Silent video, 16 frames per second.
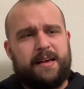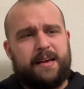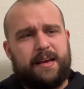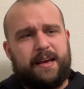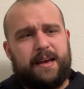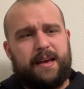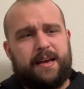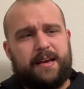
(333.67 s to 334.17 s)

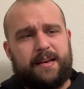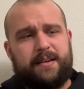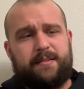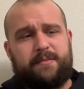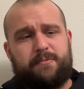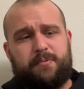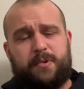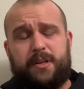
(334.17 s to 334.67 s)
and
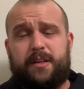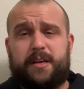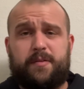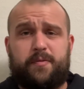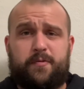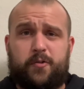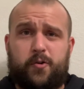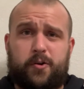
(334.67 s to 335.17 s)
really
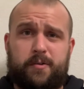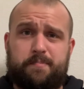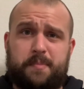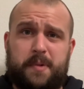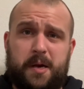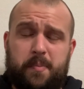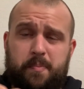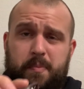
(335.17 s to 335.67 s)
for
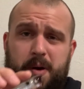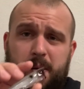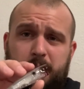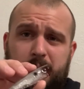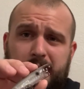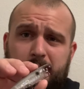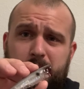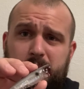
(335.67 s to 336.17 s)
a
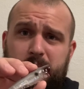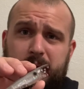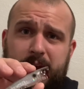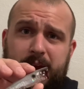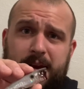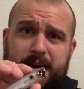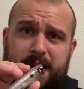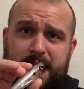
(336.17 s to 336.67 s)
popping
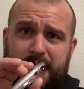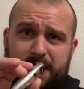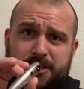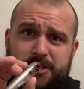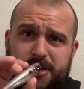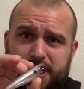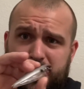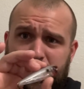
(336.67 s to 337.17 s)
bait, it
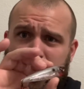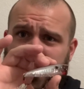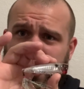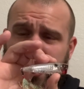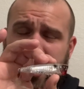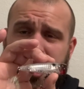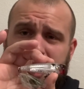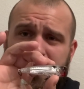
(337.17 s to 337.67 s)
actually can
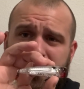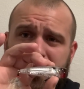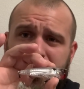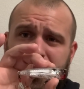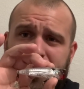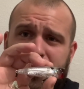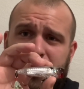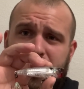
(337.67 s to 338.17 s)
walk
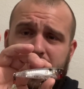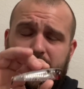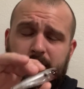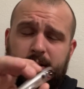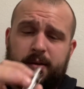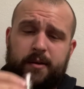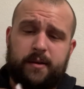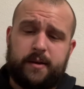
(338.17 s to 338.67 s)
pretty well.